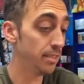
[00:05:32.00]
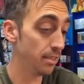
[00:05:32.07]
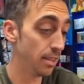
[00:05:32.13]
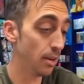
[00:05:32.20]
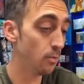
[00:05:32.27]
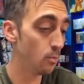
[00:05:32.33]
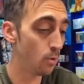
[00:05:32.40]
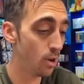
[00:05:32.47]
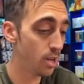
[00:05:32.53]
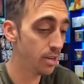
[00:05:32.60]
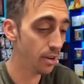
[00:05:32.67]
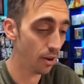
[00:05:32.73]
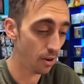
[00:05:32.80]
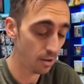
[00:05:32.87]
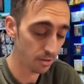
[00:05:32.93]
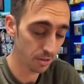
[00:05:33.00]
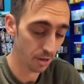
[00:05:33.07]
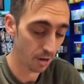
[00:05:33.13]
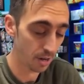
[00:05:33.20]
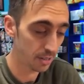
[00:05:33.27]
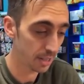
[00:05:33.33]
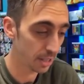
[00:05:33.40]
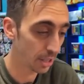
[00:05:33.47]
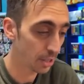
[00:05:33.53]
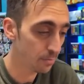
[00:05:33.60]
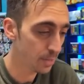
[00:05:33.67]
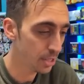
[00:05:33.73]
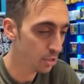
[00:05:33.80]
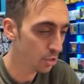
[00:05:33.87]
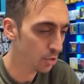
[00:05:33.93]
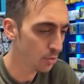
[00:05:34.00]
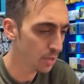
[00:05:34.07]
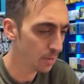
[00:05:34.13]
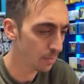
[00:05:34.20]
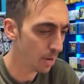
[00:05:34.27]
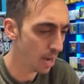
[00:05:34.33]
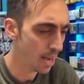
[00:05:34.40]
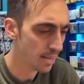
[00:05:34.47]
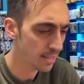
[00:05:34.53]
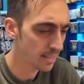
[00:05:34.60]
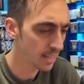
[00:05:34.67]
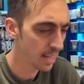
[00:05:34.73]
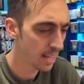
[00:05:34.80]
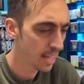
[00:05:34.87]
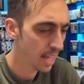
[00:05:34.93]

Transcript: the one alt art. There could be two in a box.